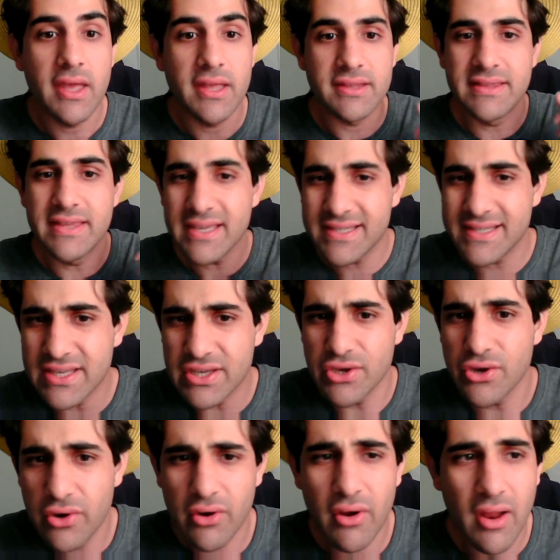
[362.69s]
This
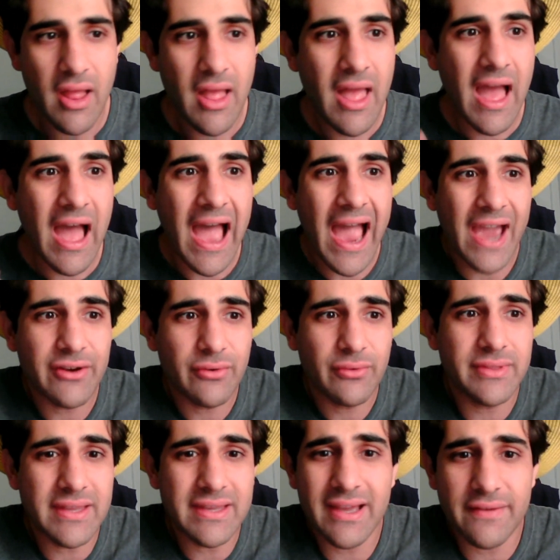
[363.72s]
year, I don't
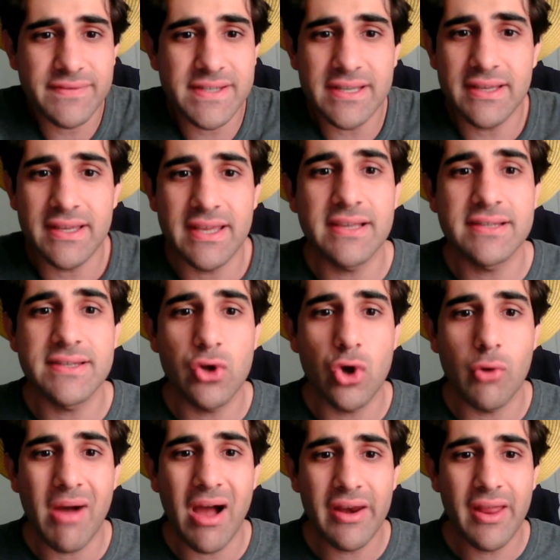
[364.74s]
think I've seen Kingsley
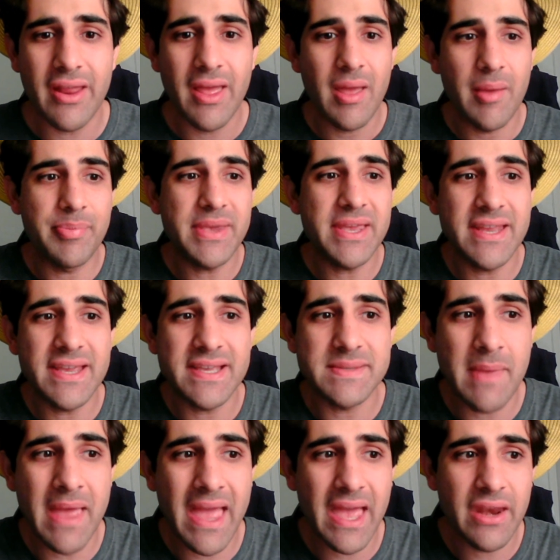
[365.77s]
Coman beat his
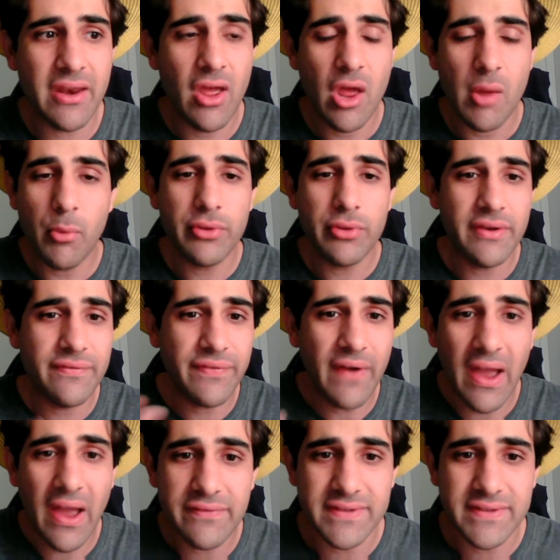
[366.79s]
man more than
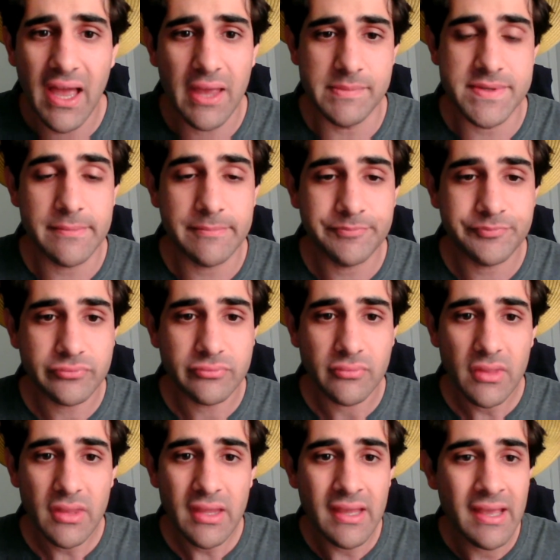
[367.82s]
5 times.
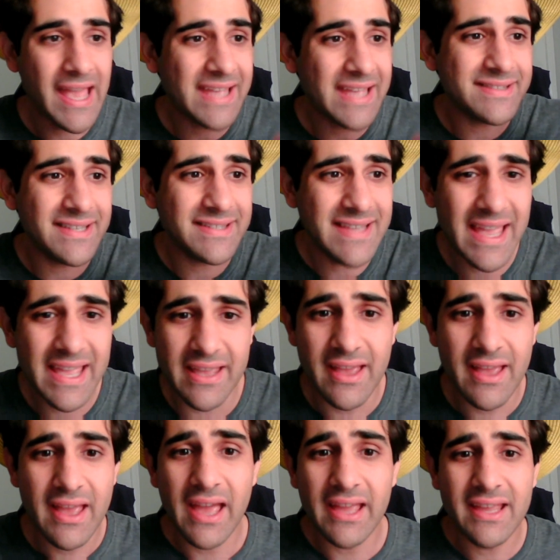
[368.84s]
And today,
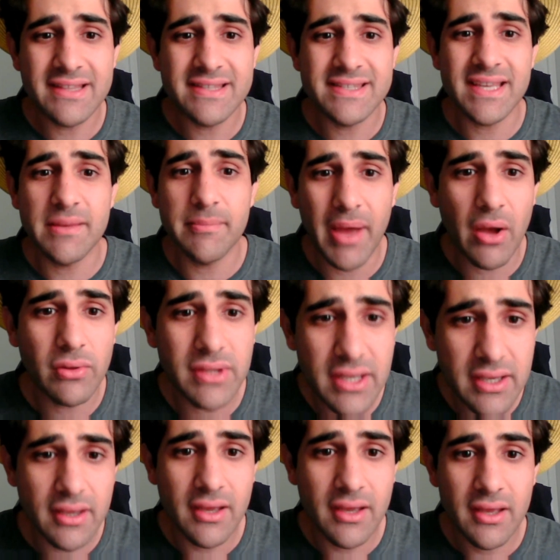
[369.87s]
against St.
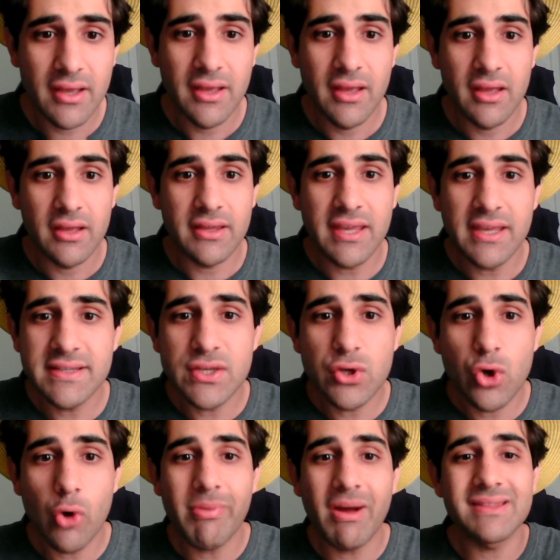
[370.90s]
Pauli, Kingsley
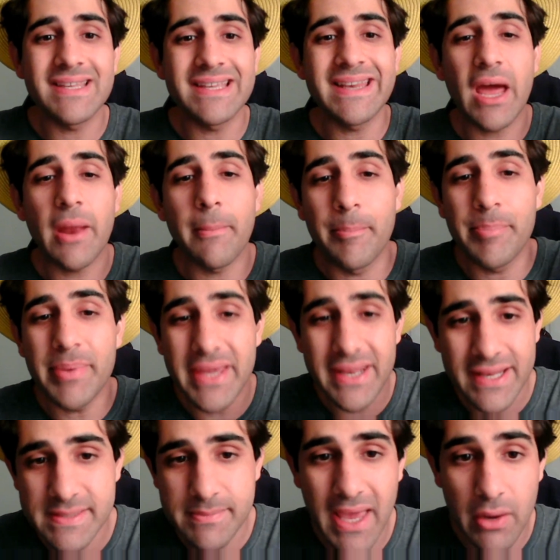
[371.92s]
Coman did not beat
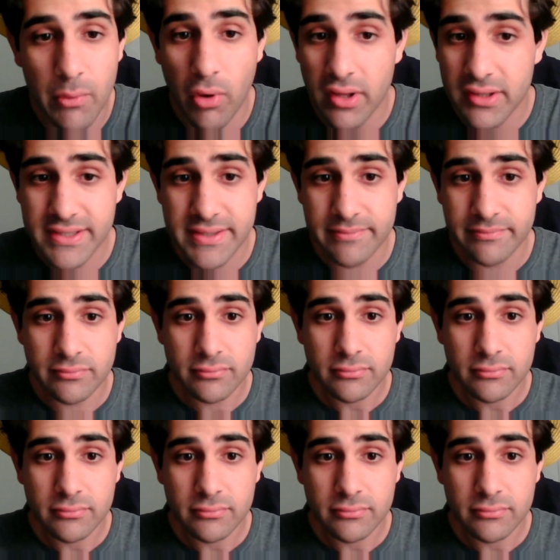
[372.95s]
his man once.